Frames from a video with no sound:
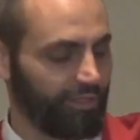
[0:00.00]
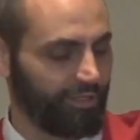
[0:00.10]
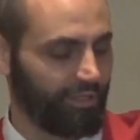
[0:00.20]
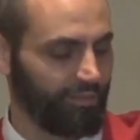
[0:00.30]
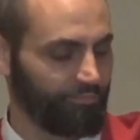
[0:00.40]

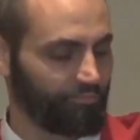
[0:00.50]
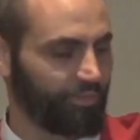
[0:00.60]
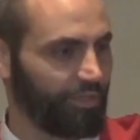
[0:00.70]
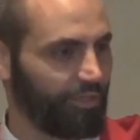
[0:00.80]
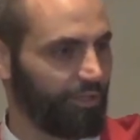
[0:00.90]
um,
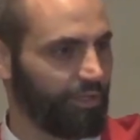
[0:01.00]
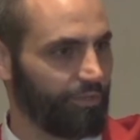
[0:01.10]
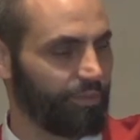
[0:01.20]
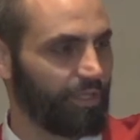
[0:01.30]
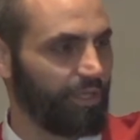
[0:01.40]
you know, he,
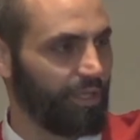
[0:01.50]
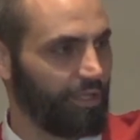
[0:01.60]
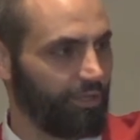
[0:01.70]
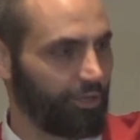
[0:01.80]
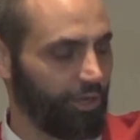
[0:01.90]

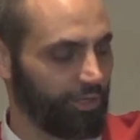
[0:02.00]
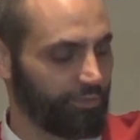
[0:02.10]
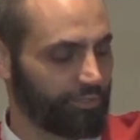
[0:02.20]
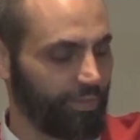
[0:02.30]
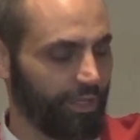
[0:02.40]
the gardener
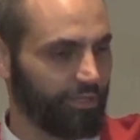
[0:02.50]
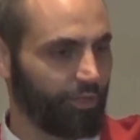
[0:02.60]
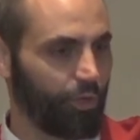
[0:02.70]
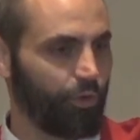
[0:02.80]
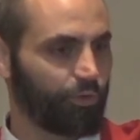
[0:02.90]
was begging
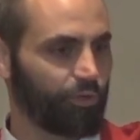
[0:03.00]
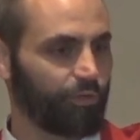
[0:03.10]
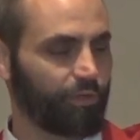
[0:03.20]
the owner,